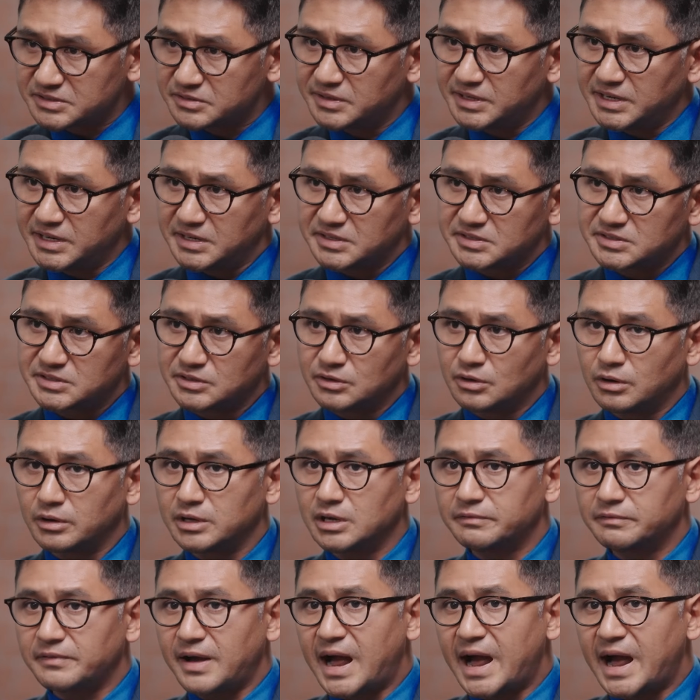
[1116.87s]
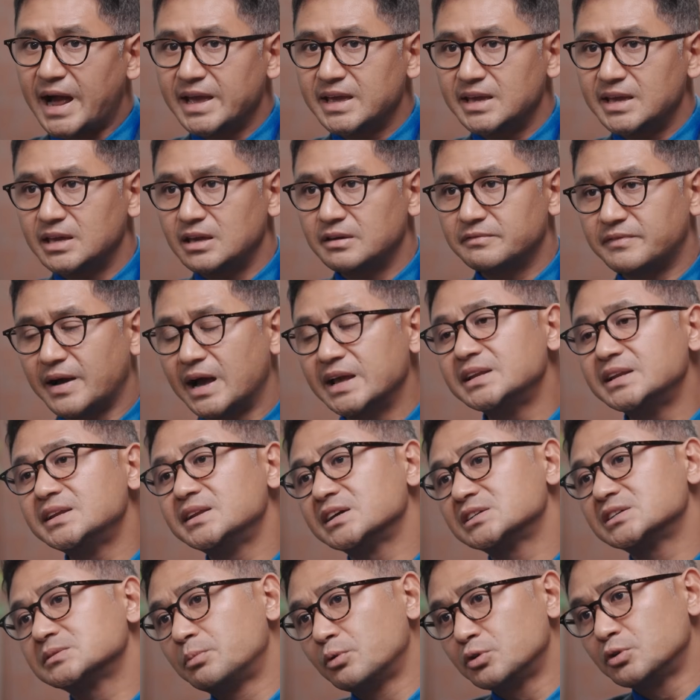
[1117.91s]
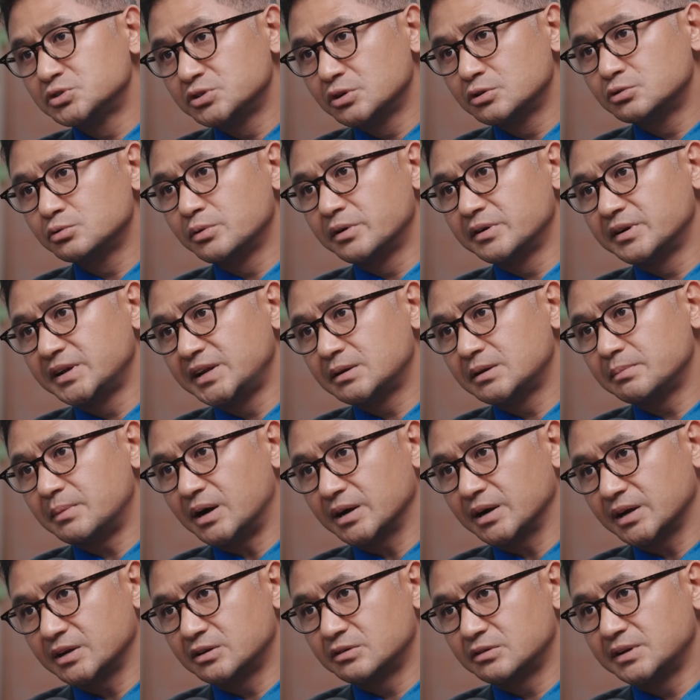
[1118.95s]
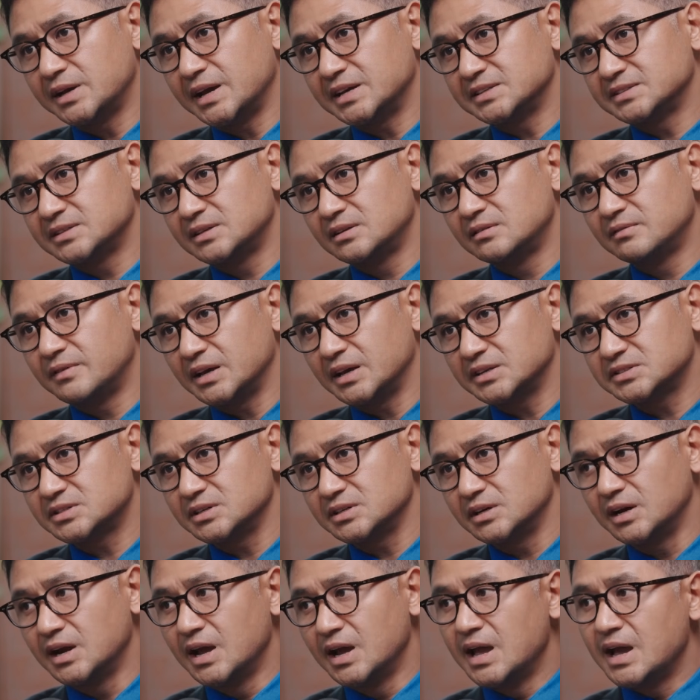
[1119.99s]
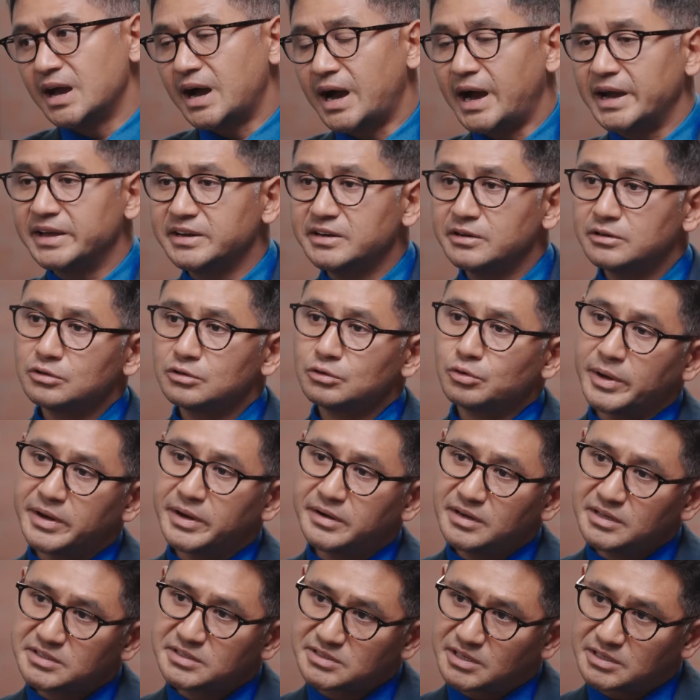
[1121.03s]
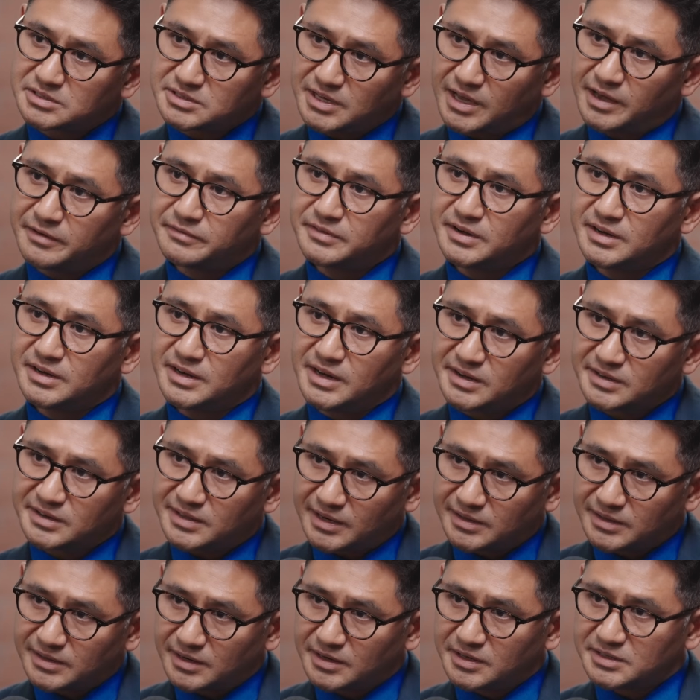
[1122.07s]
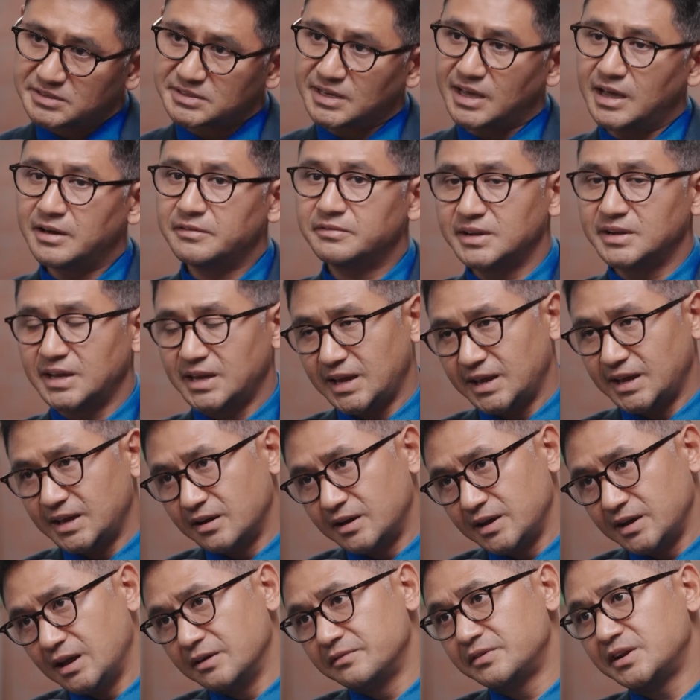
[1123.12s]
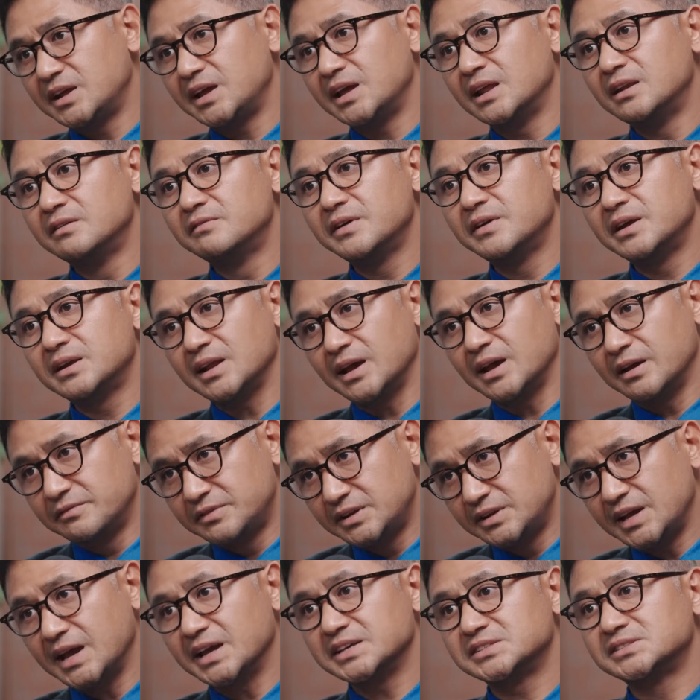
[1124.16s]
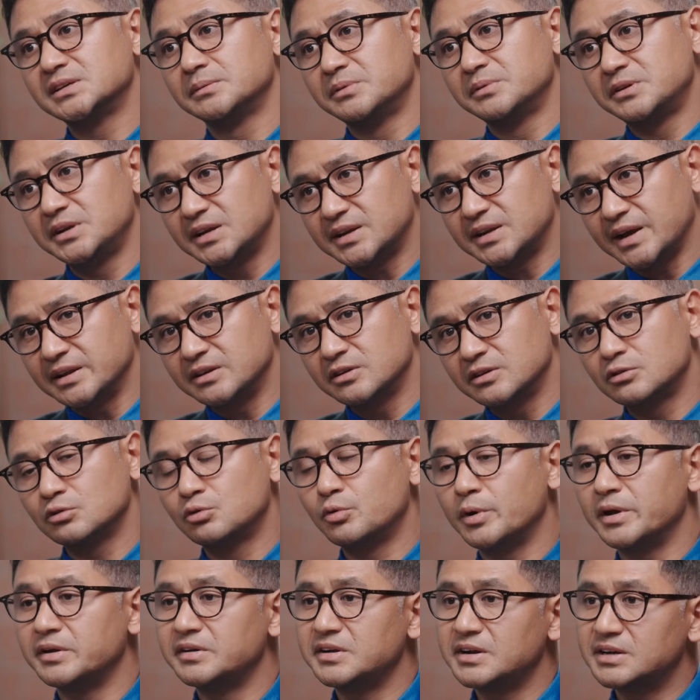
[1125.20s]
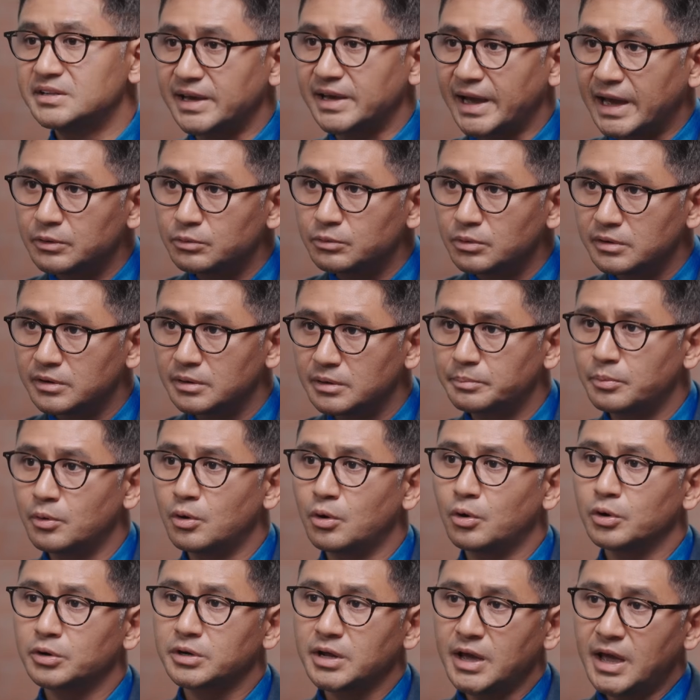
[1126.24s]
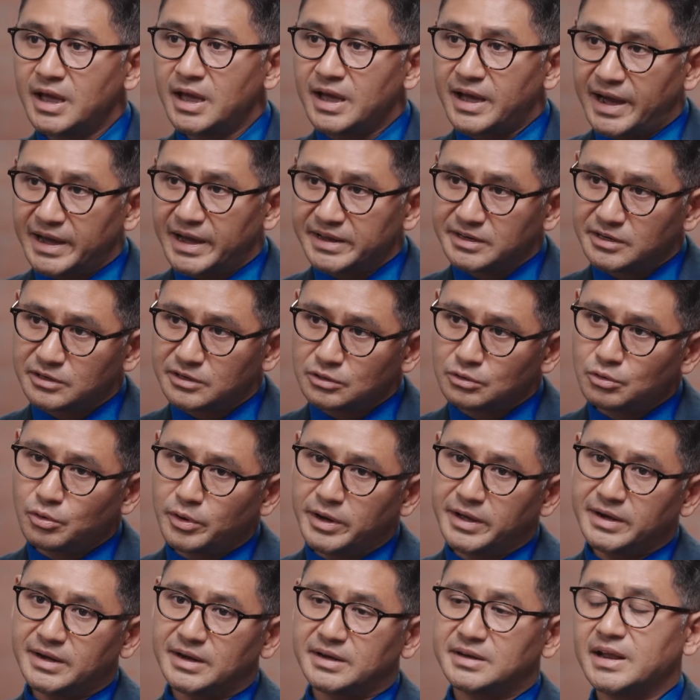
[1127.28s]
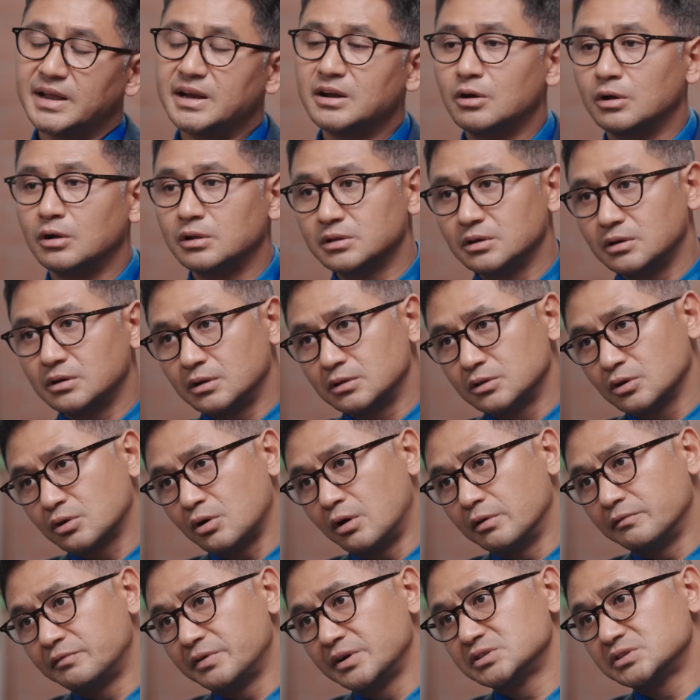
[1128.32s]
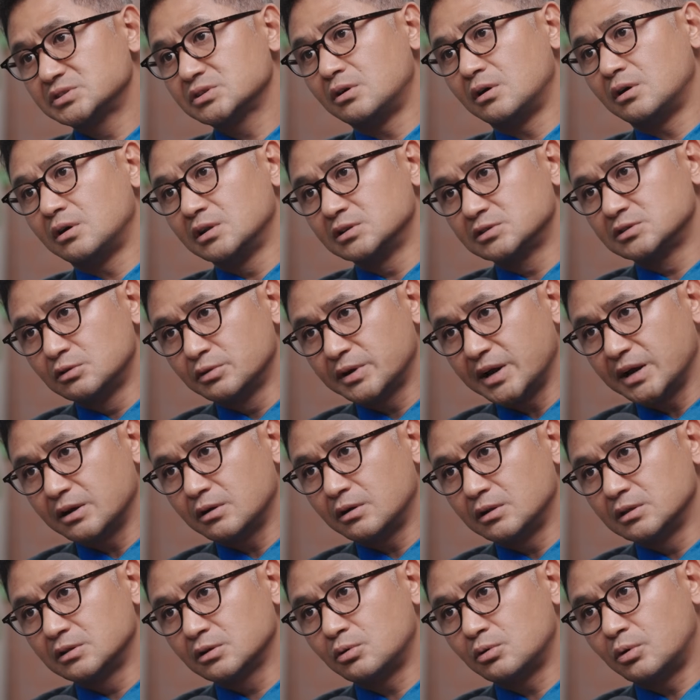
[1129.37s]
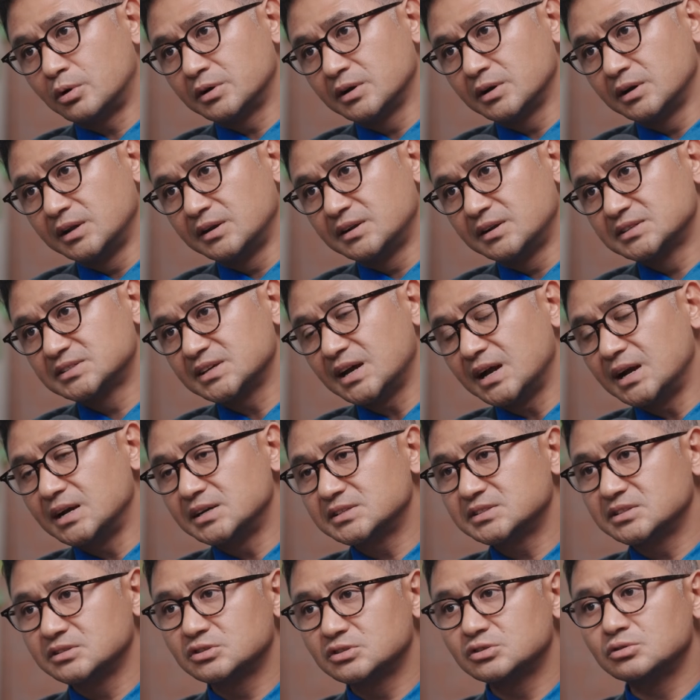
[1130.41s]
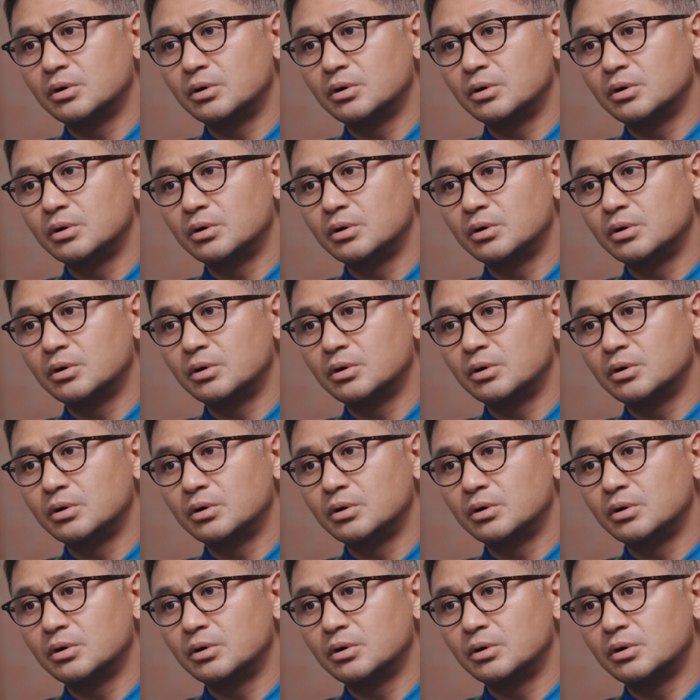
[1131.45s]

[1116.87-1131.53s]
REITs. If I need exposure to a REIT market today as an investor, I need to go and research every REIT that there is, every every InvIT, every SM REIT, I need to go and read the annual report. I need to go and attend all the conference calls, look at all the quarterly results, and so